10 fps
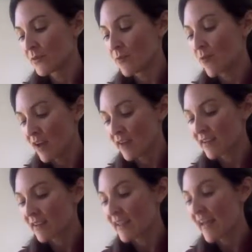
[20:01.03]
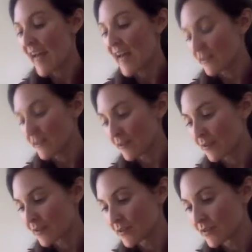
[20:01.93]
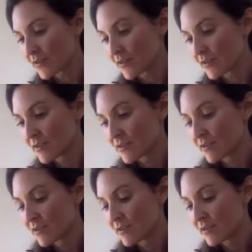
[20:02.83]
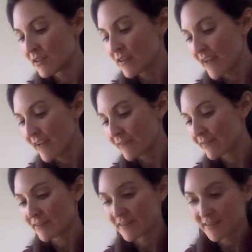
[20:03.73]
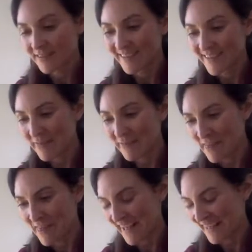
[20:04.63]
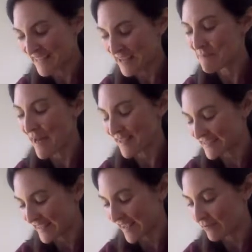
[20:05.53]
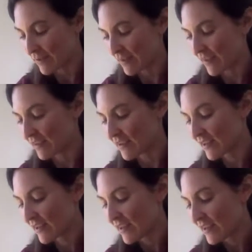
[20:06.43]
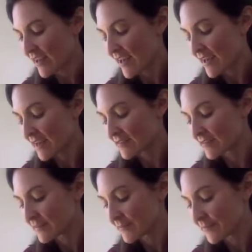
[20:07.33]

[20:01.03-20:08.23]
work, health, life, everything. It's like balancing everything. And